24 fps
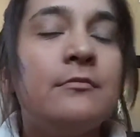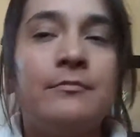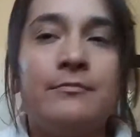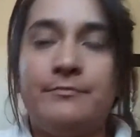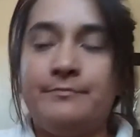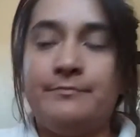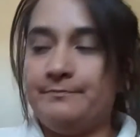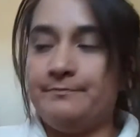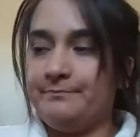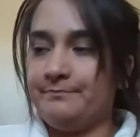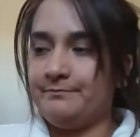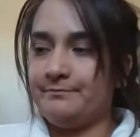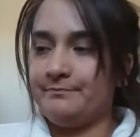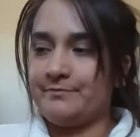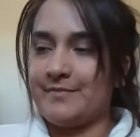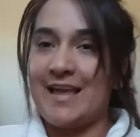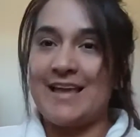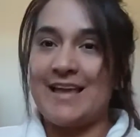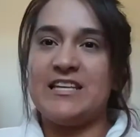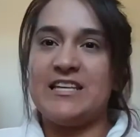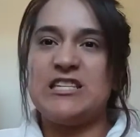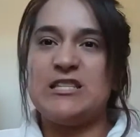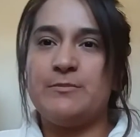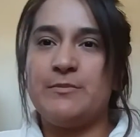
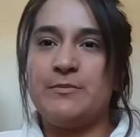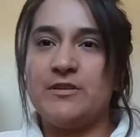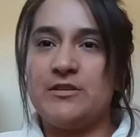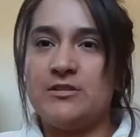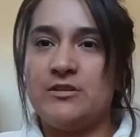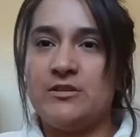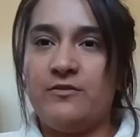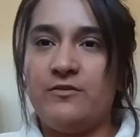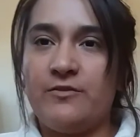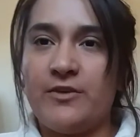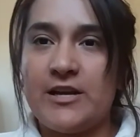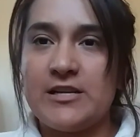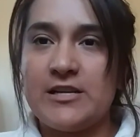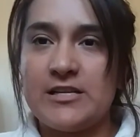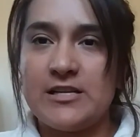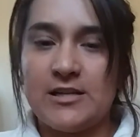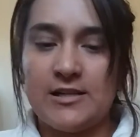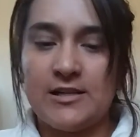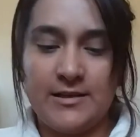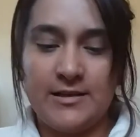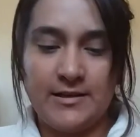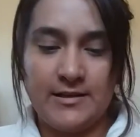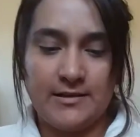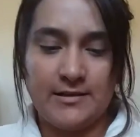It just smells so fresh and
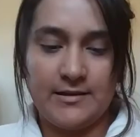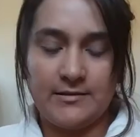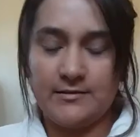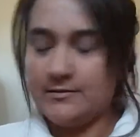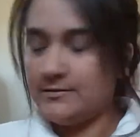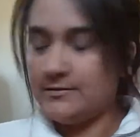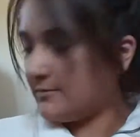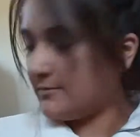clean.